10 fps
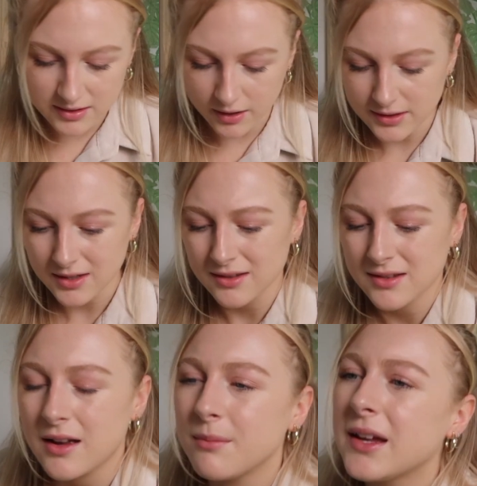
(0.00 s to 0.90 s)
starting to
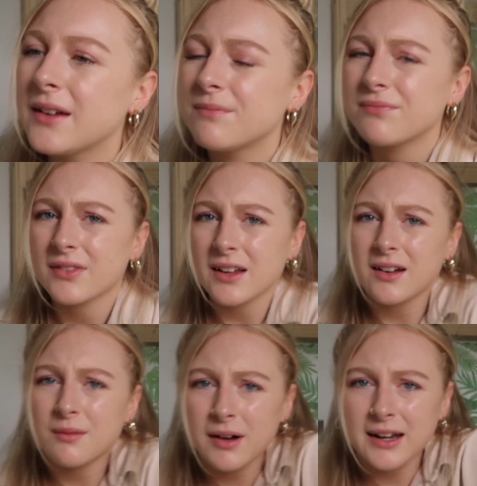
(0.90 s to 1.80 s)
concern me.
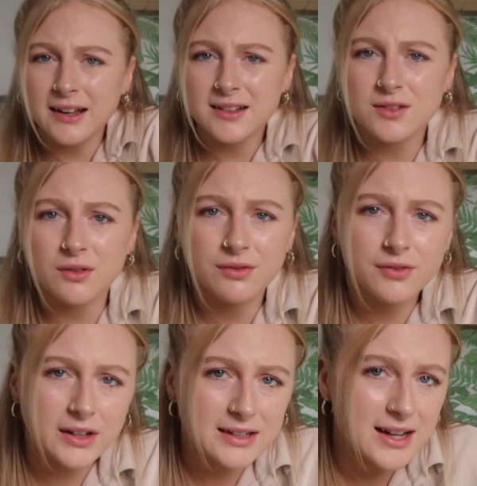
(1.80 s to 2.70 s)
My leg has gone
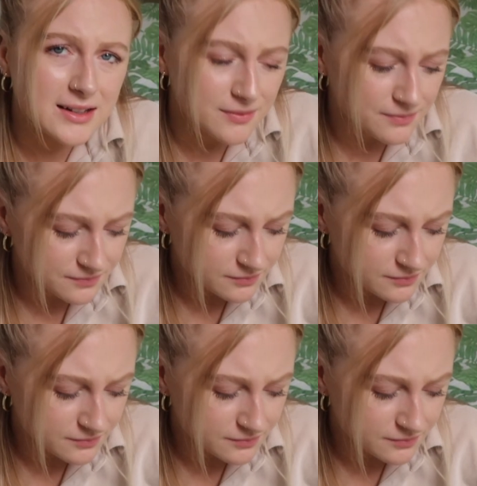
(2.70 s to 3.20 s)
fully dead.